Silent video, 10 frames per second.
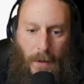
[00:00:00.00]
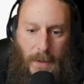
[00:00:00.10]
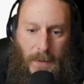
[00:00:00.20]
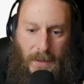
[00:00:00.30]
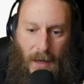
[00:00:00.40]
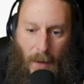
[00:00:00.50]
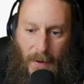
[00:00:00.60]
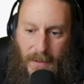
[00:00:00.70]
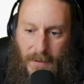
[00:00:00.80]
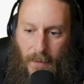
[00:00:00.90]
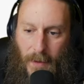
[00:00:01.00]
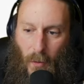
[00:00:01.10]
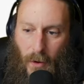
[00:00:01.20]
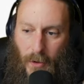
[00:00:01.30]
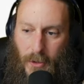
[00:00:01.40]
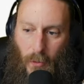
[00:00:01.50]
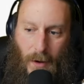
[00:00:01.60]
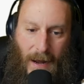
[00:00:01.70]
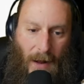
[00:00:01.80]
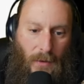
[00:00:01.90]
been taught by some that we are to
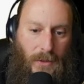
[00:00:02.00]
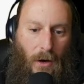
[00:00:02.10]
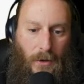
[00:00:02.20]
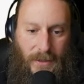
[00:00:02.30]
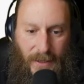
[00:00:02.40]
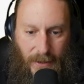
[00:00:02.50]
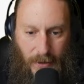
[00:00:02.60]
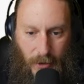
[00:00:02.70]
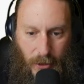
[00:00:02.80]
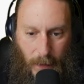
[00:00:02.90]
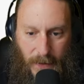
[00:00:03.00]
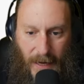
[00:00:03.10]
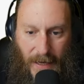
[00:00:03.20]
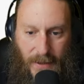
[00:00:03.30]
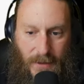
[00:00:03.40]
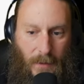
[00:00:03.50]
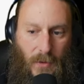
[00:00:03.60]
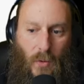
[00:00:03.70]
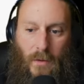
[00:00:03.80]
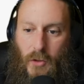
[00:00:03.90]
renounce our citizenships as some
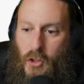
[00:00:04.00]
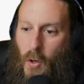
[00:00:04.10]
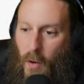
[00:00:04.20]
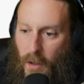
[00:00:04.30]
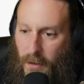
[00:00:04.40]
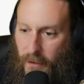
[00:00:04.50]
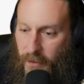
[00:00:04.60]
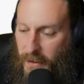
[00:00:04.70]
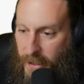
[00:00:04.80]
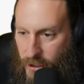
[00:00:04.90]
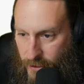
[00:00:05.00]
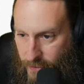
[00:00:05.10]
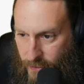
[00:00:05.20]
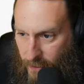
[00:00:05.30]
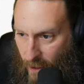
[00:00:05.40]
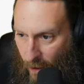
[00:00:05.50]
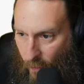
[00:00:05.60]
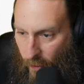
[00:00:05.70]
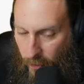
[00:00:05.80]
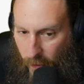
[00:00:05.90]
sort of show of allegiance to YAHUAH
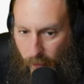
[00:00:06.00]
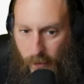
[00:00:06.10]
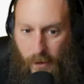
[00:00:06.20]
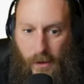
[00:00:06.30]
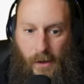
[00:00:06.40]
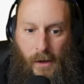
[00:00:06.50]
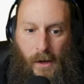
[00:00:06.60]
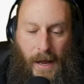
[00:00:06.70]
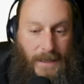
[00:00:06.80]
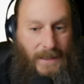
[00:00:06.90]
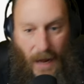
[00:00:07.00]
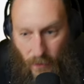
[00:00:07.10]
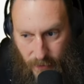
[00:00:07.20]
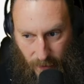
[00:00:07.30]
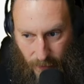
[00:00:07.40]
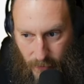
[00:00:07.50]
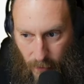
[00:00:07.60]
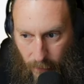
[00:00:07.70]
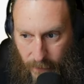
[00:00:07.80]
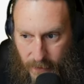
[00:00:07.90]
alone. It sounds good on the
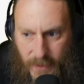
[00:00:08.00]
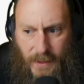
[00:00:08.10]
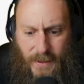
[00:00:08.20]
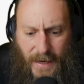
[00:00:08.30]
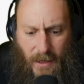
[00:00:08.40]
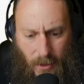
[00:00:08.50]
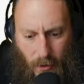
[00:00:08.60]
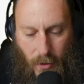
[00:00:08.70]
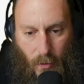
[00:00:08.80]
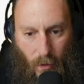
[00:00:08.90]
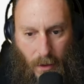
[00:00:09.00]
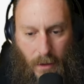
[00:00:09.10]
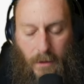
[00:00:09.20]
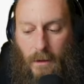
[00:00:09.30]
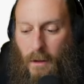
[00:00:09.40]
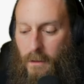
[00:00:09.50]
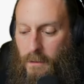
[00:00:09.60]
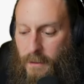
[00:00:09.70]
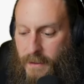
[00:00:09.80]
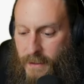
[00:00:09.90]
surface because it's like, you want to,
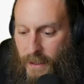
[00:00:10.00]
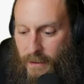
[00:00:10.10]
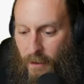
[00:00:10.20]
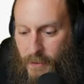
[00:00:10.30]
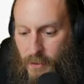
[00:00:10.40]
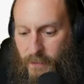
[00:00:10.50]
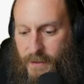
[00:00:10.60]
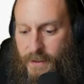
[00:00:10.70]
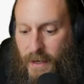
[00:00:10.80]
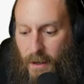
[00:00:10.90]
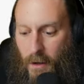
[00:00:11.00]
it's like on the surface, it's like